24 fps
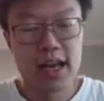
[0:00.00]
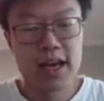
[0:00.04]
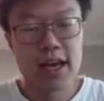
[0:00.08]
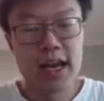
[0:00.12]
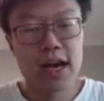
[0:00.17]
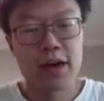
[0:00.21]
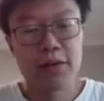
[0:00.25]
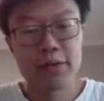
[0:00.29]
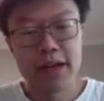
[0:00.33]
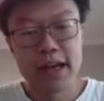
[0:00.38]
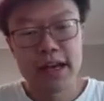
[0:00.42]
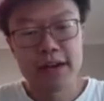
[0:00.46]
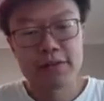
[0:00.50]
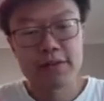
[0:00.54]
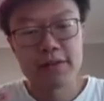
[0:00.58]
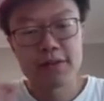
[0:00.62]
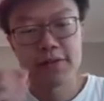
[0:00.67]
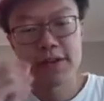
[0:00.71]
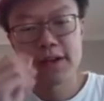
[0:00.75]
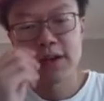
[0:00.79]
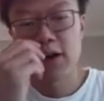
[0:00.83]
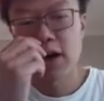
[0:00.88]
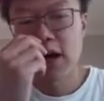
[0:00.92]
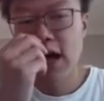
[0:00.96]
and now we have to
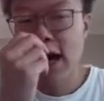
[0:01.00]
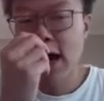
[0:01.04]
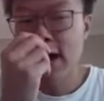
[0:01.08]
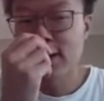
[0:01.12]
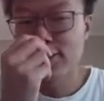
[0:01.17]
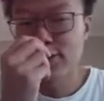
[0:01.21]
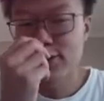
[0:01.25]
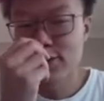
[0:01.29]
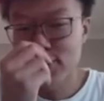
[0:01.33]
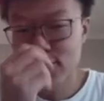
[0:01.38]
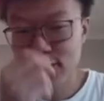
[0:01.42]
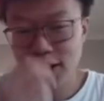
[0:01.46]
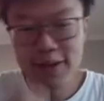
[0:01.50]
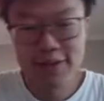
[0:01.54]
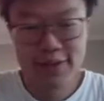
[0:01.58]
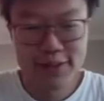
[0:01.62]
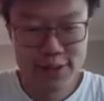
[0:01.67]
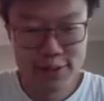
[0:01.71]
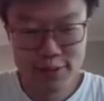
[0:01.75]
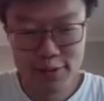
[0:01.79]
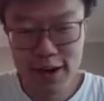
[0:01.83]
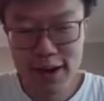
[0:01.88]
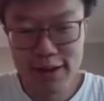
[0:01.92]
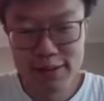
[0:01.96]
figure out how to solve
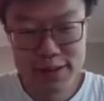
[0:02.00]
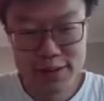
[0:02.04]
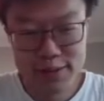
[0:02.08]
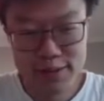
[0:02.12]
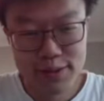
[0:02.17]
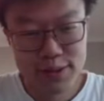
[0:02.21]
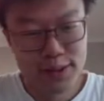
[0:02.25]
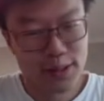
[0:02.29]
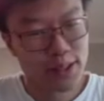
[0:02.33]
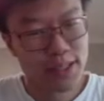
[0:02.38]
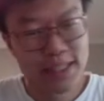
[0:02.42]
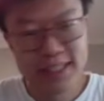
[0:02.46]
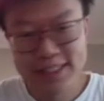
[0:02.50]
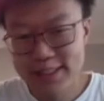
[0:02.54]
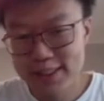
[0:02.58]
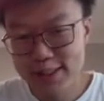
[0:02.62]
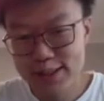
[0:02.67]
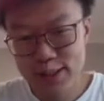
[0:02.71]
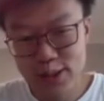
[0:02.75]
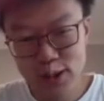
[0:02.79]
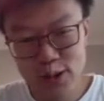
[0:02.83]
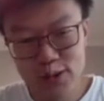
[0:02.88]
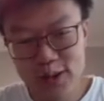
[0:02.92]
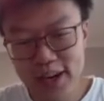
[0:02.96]
this problem. So
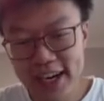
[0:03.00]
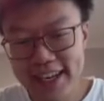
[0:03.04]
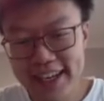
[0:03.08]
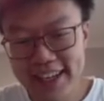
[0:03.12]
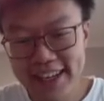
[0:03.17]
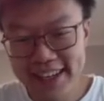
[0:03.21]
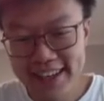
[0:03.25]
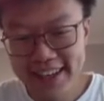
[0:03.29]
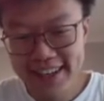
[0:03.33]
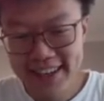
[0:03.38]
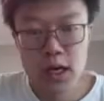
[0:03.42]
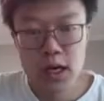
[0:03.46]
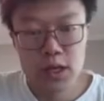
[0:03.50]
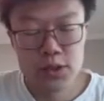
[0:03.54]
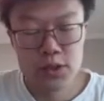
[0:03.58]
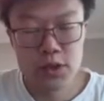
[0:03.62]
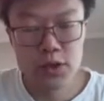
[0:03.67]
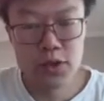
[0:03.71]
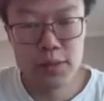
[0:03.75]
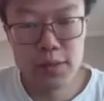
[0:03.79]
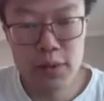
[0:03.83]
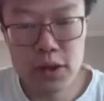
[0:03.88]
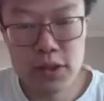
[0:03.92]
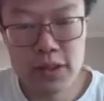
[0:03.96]
let's go right in.
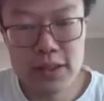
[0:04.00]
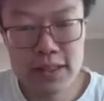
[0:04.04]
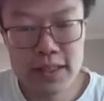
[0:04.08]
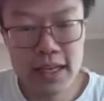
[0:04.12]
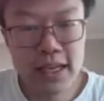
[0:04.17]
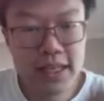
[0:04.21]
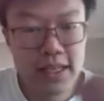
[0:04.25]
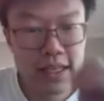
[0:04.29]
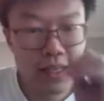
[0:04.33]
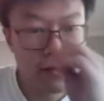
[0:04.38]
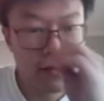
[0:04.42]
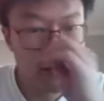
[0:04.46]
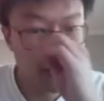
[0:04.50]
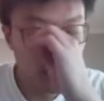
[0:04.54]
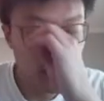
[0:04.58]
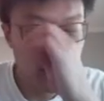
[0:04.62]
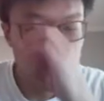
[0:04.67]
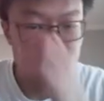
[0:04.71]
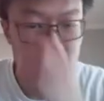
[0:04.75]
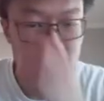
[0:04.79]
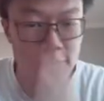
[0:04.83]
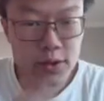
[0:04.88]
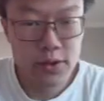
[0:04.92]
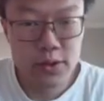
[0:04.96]
So the most naive
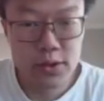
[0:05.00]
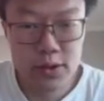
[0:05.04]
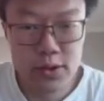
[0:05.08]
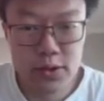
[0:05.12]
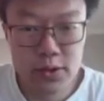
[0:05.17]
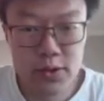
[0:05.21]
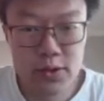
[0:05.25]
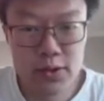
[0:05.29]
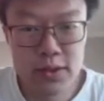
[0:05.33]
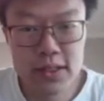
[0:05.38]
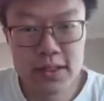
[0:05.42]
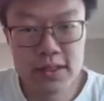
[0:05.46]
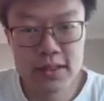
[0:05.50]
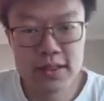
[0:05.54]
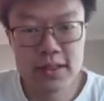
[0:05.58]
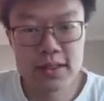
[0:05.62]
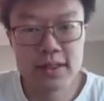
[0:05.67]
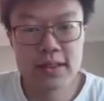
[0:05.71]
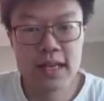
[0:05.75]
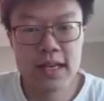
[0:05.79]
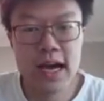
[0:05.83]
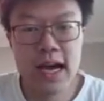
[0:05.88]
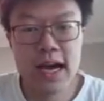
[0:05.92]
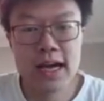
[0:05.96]
way you could do this
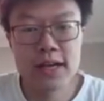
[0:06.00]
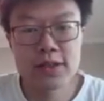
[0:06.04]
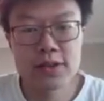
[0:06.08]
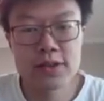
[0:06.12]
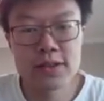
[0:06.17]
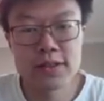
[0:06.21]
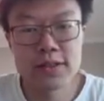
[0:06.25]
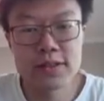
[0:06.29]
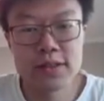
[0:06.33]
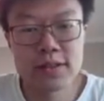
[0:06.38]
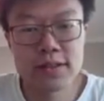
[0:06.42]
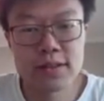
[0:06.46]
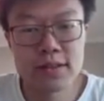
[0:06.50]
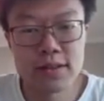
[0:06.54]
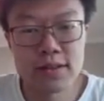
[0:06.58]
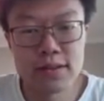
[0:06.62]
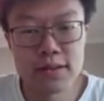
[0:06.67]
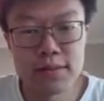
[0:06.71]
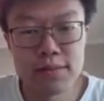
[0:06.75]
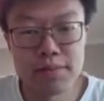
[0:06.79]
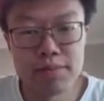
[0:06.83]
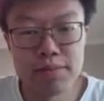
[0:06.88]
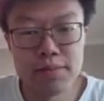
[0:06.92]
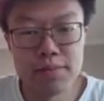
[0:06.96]
is actually just
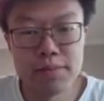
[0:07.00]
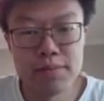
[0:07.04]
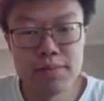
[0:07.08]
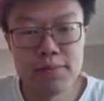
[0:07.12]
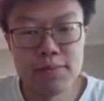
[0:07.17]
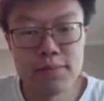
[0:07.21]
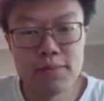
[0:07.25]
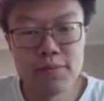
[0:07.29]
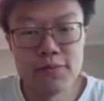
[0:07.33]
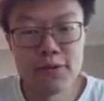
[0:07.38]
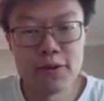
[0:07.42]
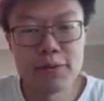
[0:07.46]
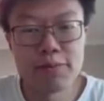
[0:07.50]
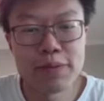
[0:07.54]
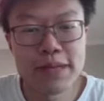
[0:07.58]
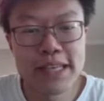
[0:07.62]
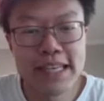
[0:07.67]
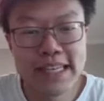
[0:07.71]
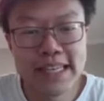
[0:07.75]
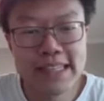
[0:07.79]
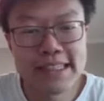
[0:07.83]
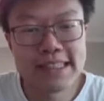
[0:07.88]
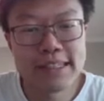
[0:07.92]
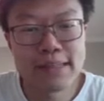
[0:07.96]
to
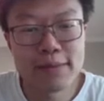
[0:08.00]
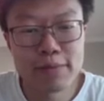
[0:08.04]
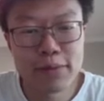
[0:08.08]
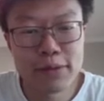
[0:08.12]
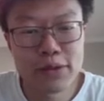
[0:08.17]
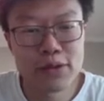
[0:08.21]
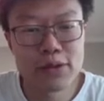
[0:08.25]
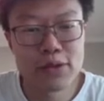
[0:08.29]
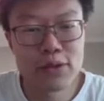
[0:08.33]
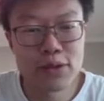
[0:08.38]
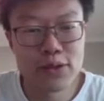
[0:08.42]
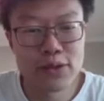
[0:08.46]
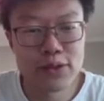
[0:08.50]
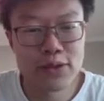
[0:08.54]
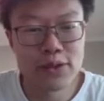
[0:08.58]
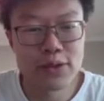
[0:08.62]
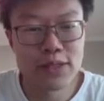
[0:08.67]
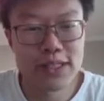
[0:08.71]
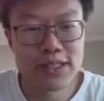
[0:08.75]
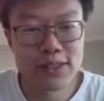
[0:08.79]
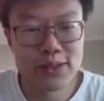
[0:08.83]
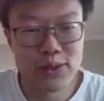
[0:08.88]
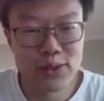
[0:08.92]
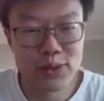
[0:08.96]
repeatedly build your
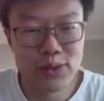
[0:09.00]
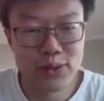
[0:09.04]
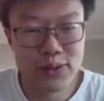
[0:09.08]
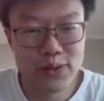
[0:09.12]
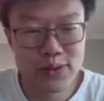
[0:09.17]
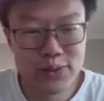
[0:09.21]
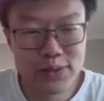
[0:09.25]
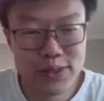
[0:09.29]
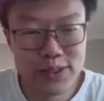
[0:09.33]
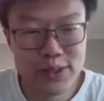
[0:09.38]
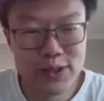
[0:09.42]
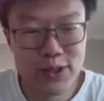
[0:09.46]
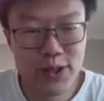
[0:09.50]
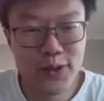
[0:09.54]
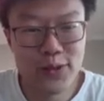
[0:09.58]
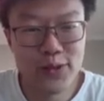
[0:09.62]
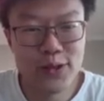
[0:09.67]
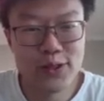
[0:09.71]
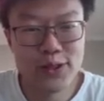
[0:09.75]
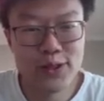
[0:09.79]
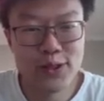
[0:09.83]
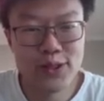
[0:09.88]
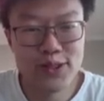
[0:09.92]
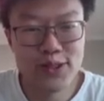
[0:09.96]
string. So we start
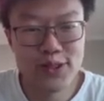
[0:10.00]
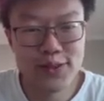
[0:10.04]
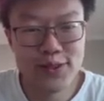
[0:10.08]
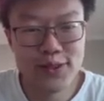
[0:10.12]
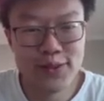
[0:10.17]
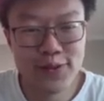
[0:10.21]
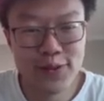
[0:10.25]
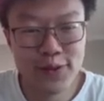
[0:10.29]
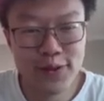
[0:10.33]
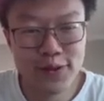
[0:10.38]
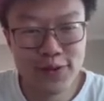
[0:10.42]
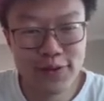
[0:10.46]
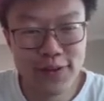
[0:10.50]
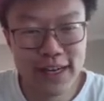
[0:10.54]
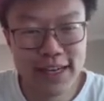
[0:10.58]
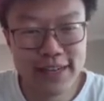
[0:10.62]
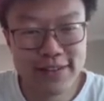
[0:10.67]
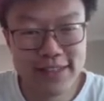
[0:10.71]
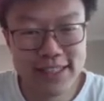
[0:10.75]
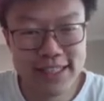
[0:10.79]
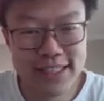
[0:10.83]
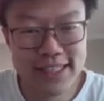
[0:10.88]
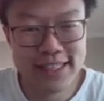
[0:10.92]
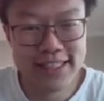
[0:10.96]
1, 2, 3, 4,
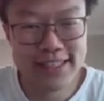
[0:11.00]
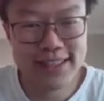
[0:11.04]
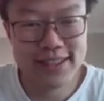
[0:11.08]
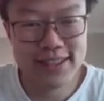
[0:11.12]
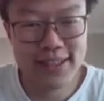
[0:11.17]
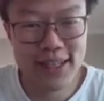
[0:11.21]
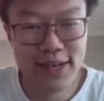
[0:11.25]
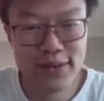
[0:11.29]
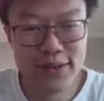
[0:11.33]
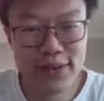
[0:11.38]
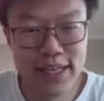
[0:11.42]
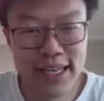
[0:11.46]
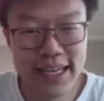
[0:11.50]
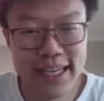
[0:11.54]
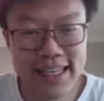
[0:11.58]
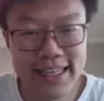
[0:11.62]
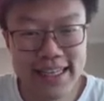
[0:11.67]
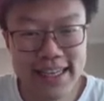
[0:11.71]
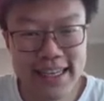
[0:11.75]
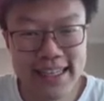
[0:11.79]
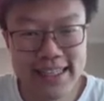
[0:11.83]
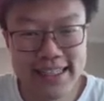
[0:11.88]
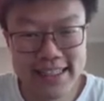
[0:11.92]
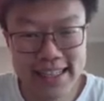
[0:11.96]
5, 6, 7,
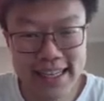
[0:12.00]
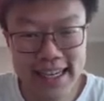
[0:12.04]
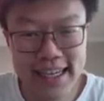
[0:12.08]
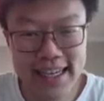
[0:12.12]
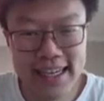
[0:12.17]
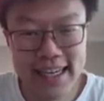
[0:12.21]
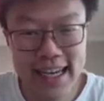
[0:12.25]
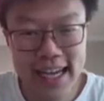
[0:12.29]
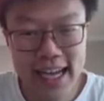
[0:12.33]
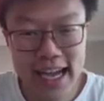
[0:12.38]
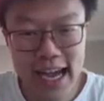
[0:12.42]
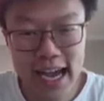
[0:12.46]
8, 9, 10,